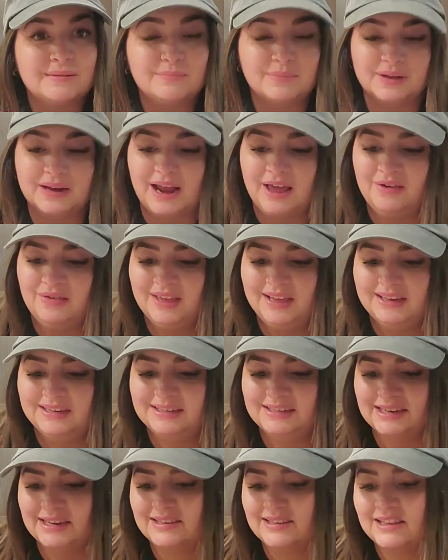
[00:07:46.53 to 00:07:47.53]
but I think
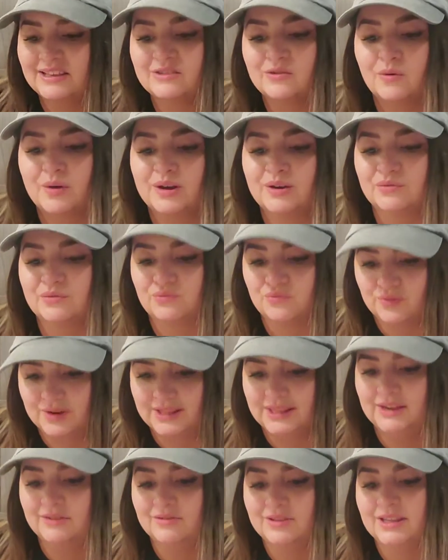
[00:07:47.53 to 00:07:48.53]
Dixie's going to
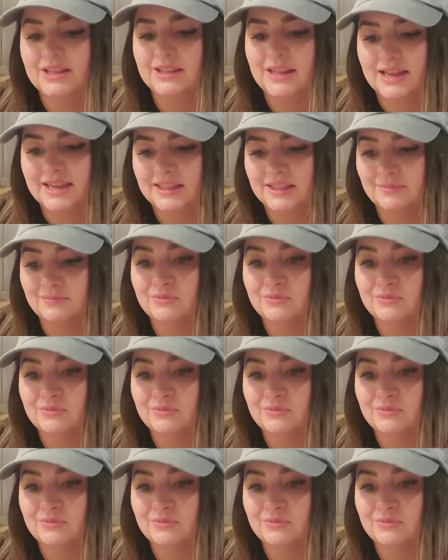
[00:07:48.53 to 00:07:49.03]
really, really like them.